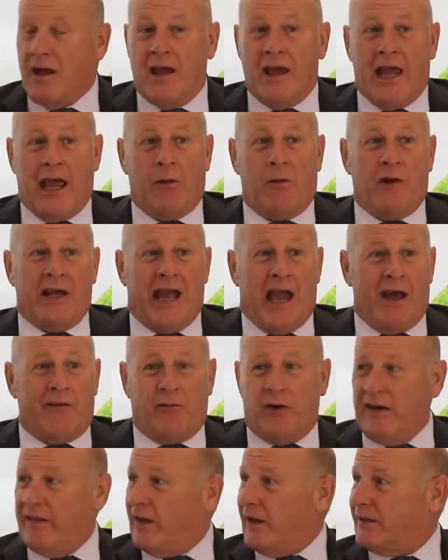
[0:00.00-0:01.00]
And we have with
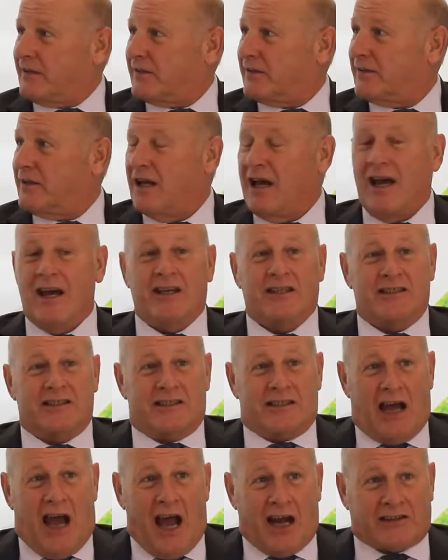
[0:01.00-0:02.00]
us
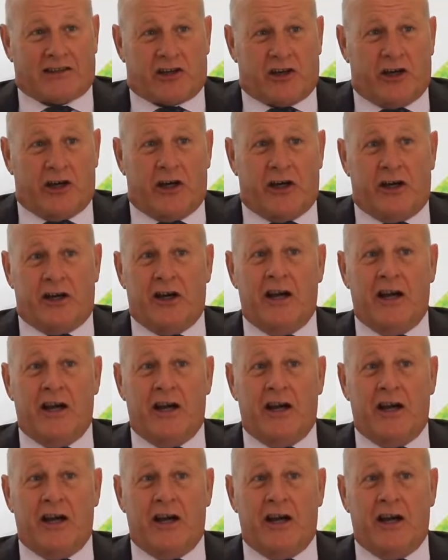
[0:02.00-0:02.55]
Dr.